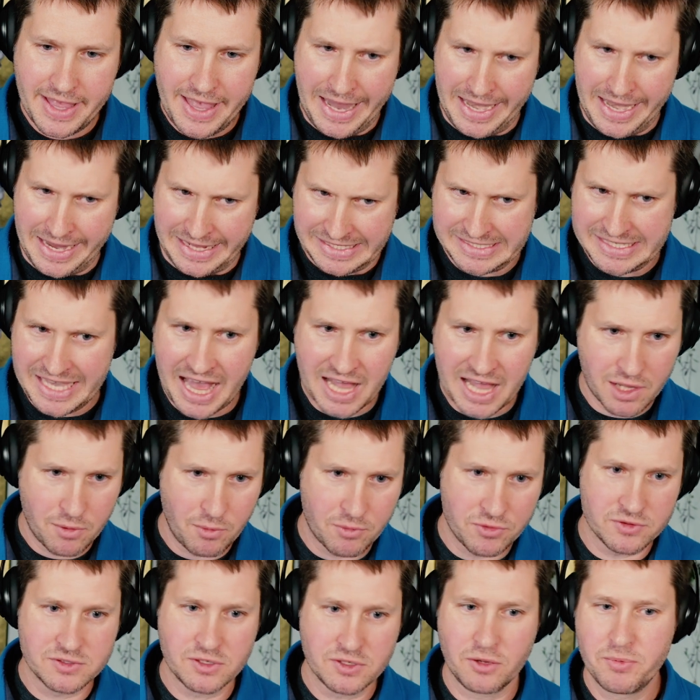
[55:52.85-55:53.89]
And exactly what
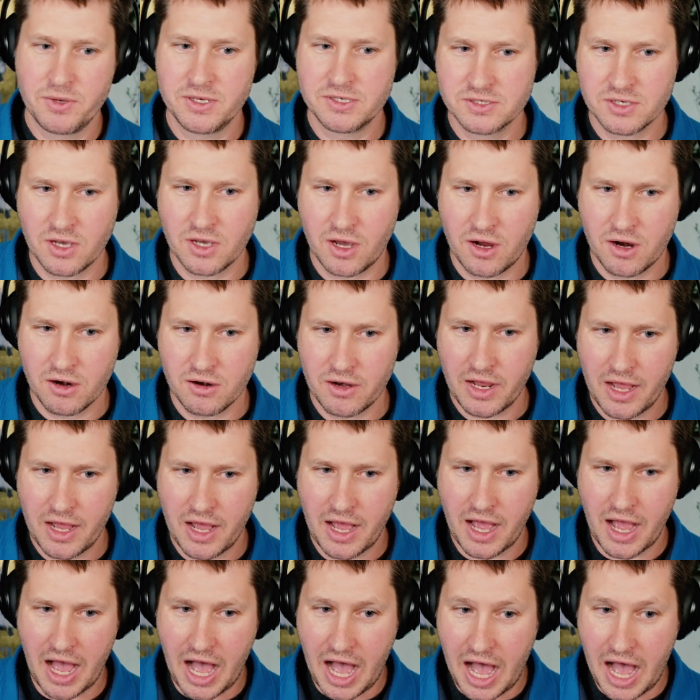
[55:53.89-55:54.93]
those little pieces are,
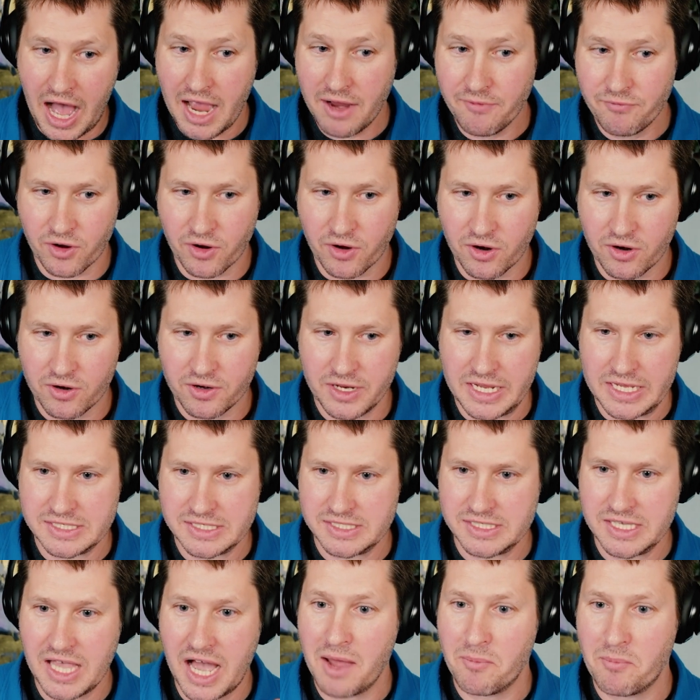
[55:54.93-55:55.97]
I've learned, is
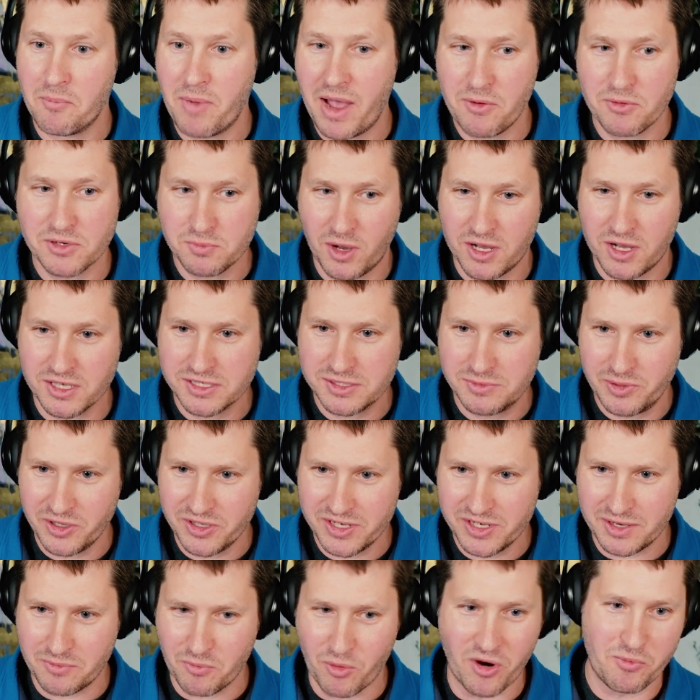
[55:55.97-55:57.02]
not my
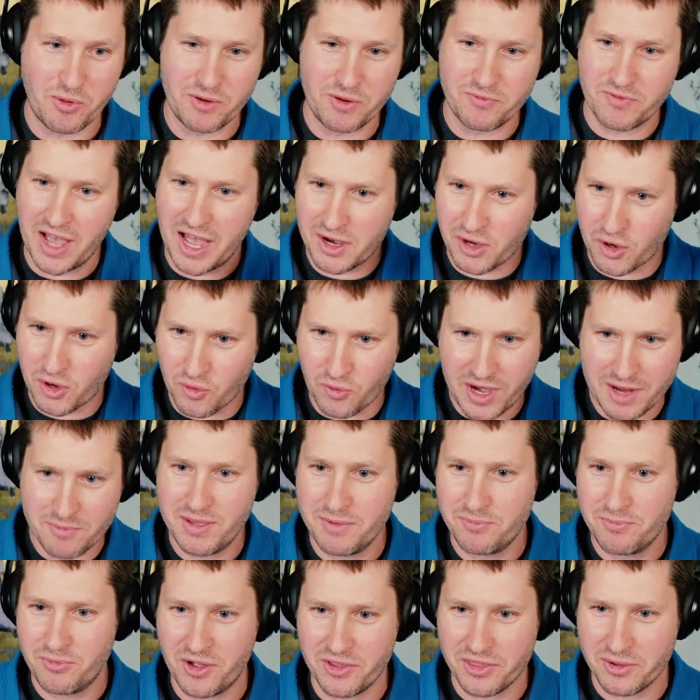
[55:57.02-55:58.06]
responsibility anymore. We've got great
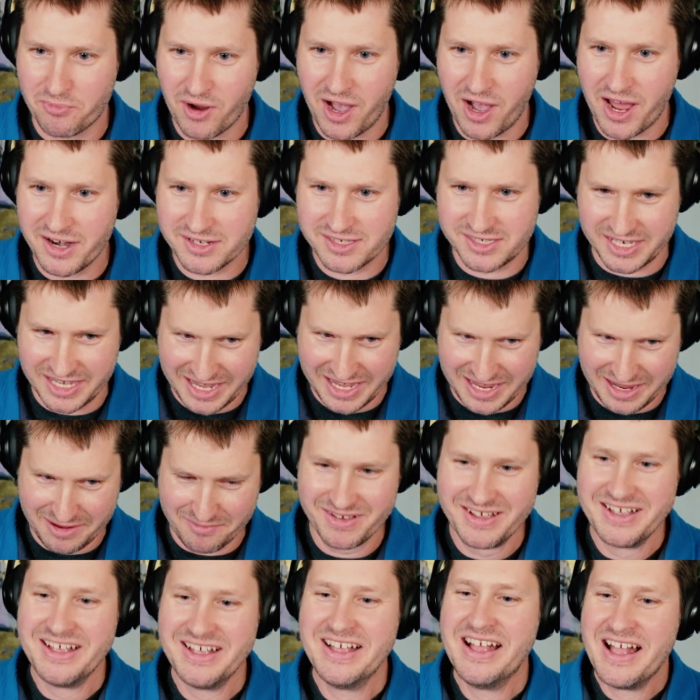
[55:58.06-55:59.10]
people on the product team
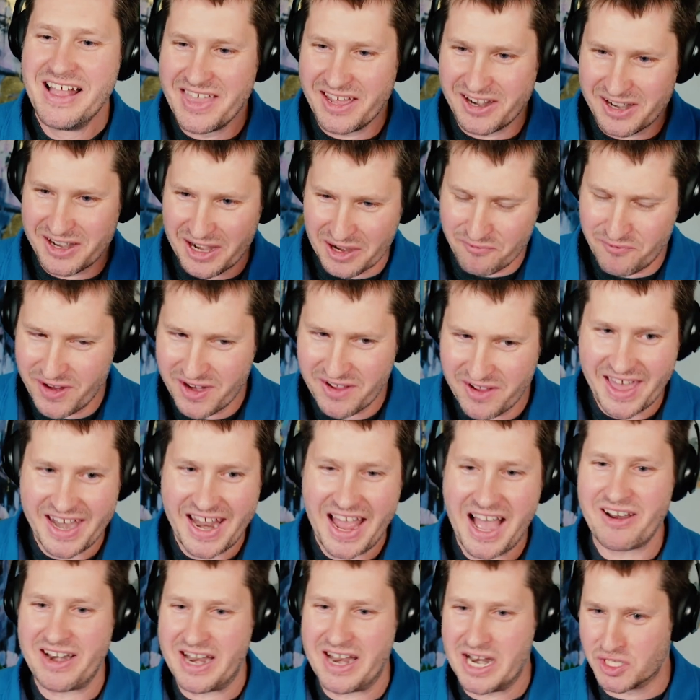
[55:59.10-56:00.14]
that are going to figure that
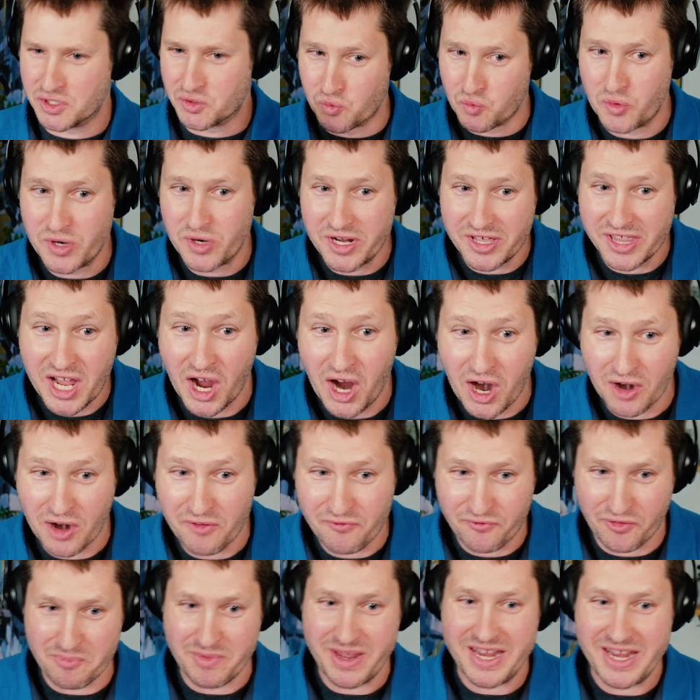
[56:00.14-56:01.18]
out. It's really hard
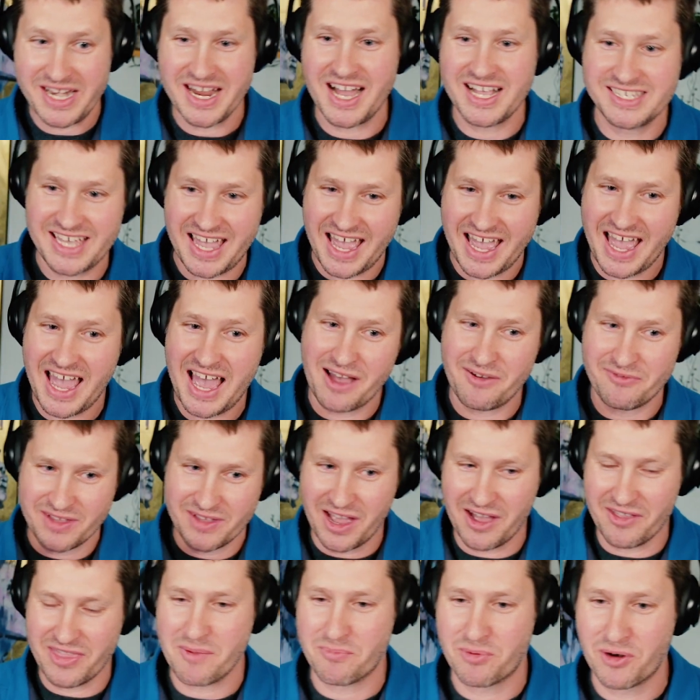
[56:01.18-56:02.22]
for me not to have,
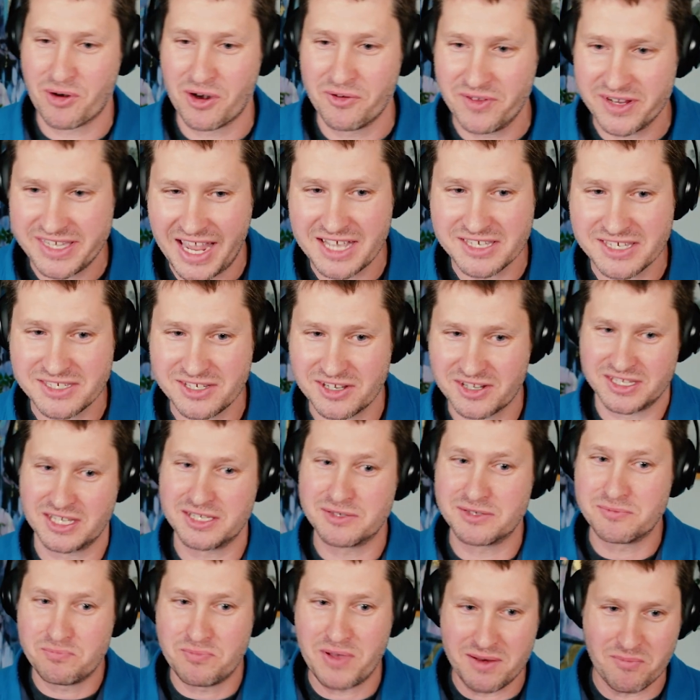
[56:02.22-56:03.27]
that perfect answer, because
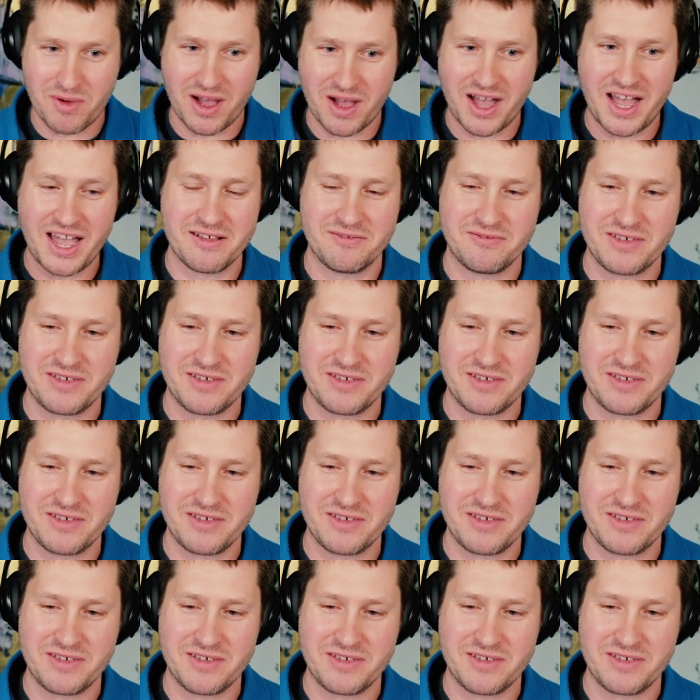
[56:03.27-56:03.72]
that's been my,